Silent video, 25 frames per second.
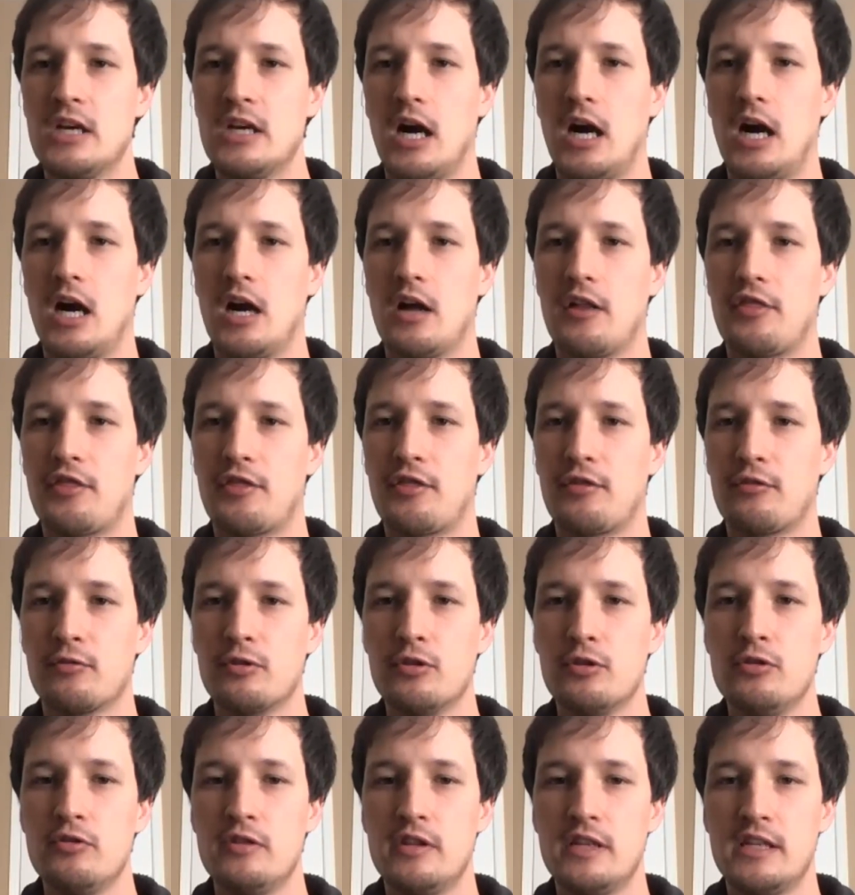uh,
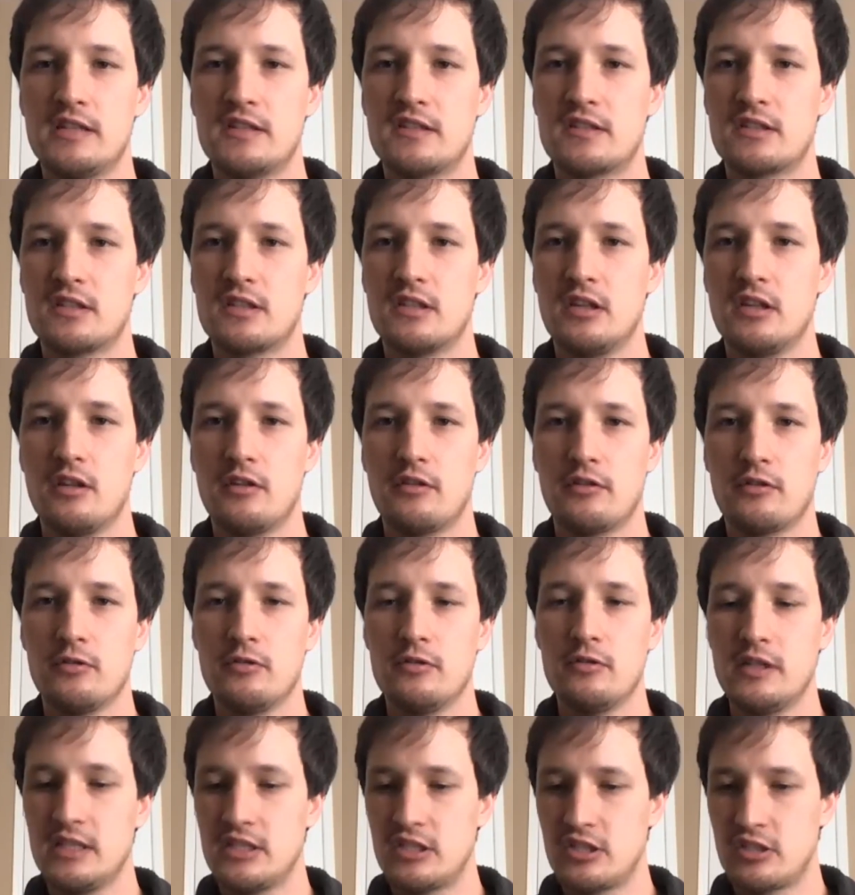through this through
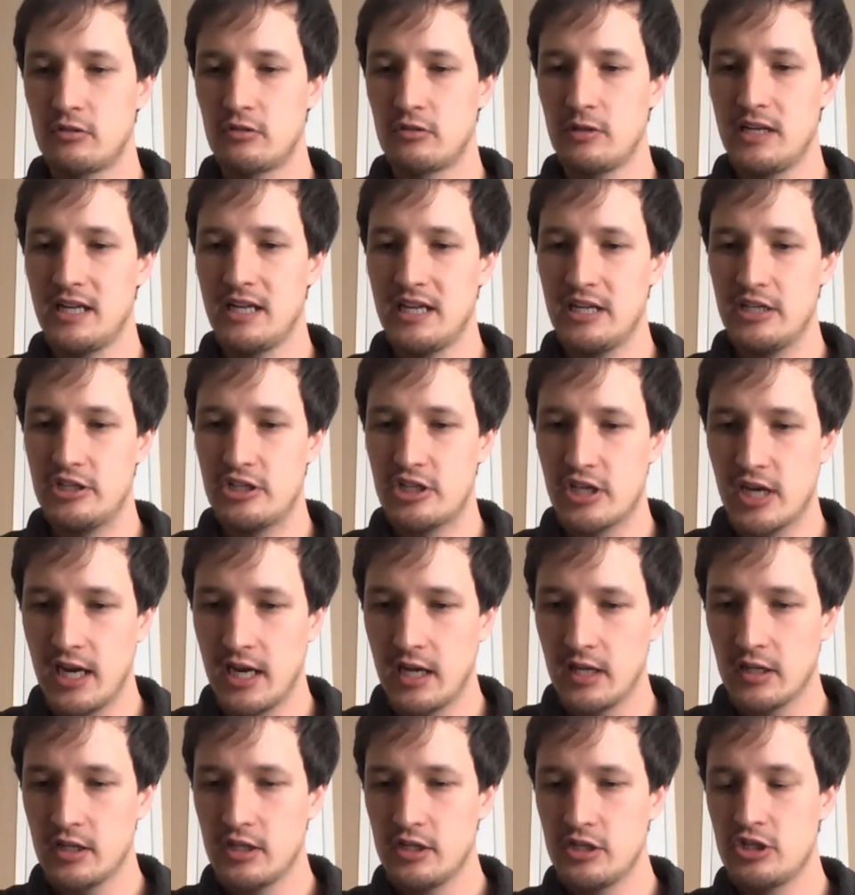this three day
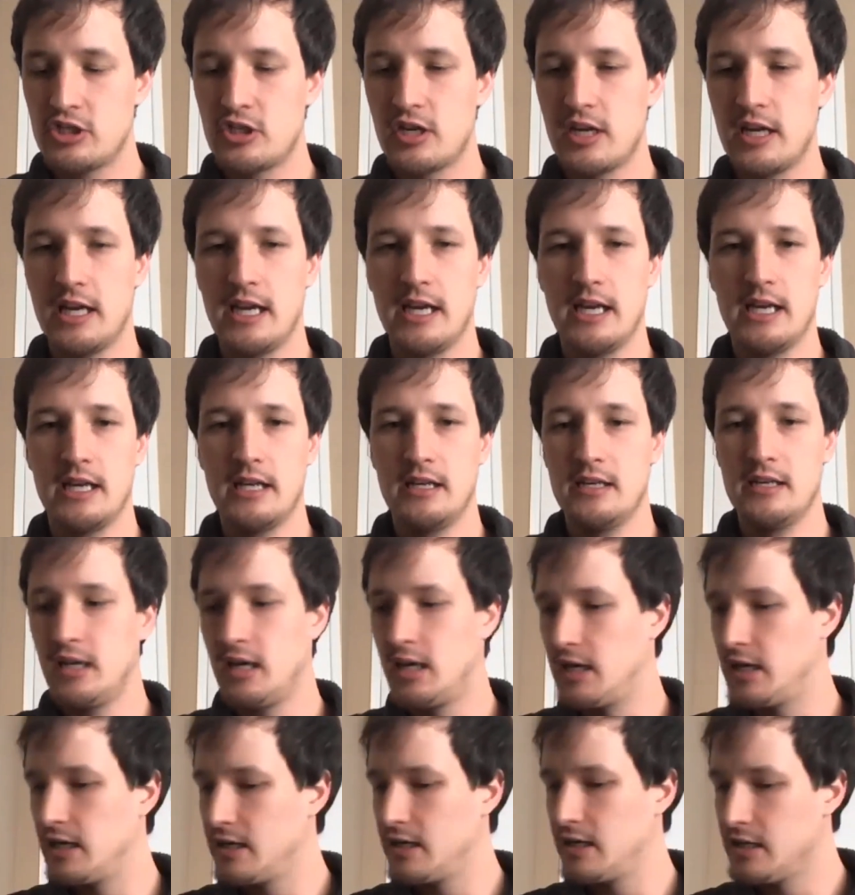challenge and
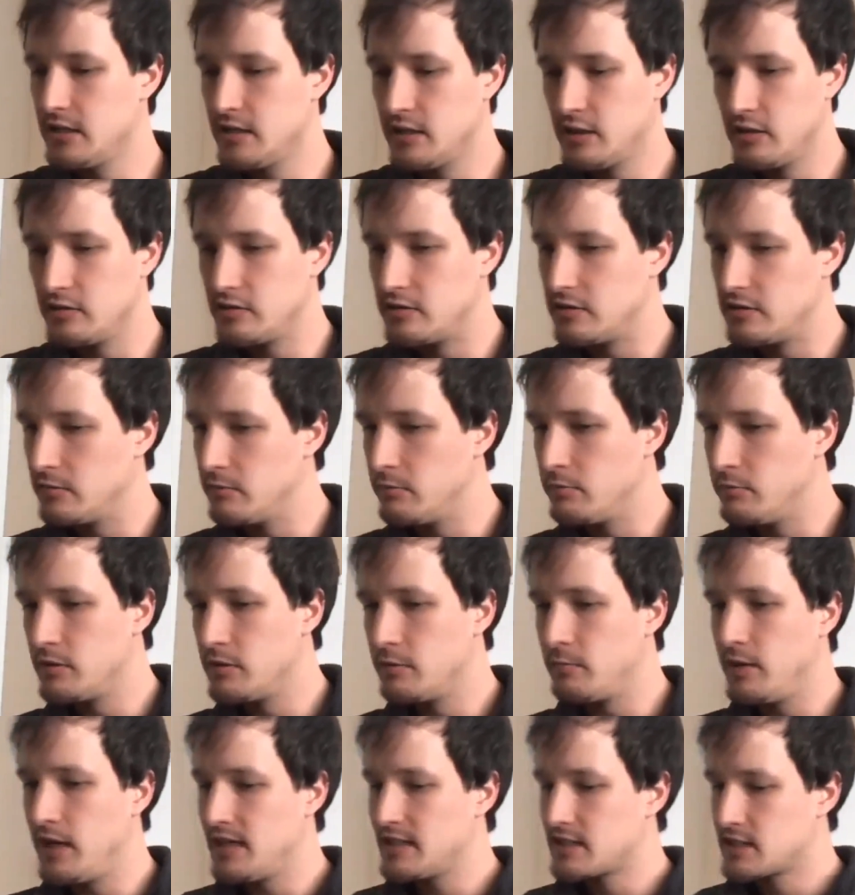uh, you know the, the
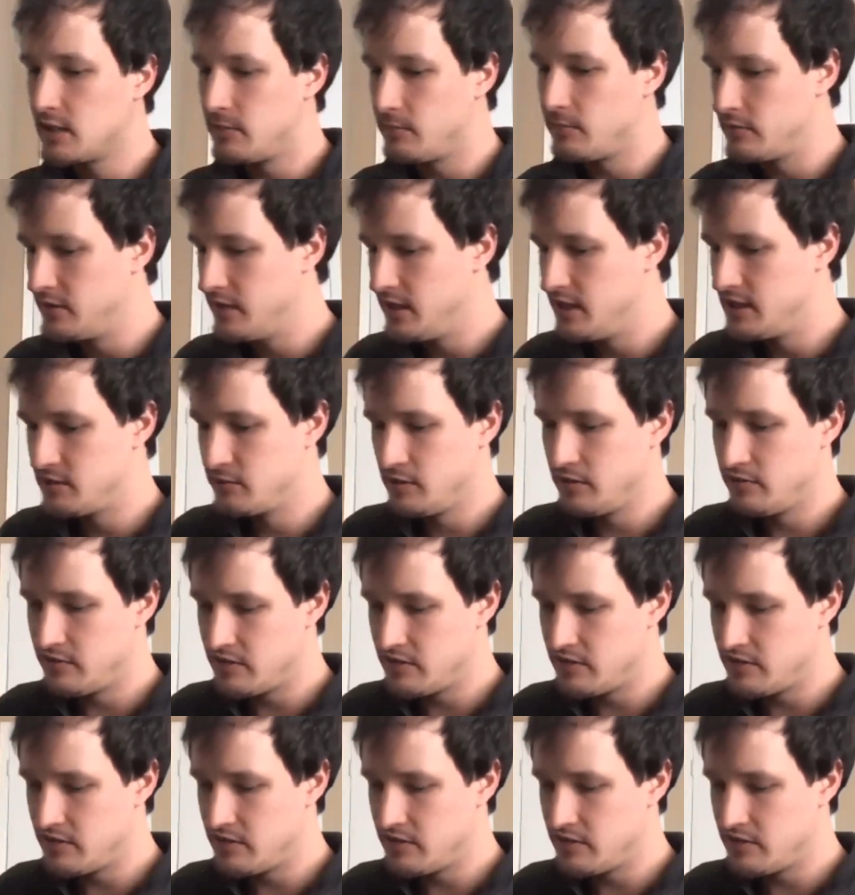past couple days we've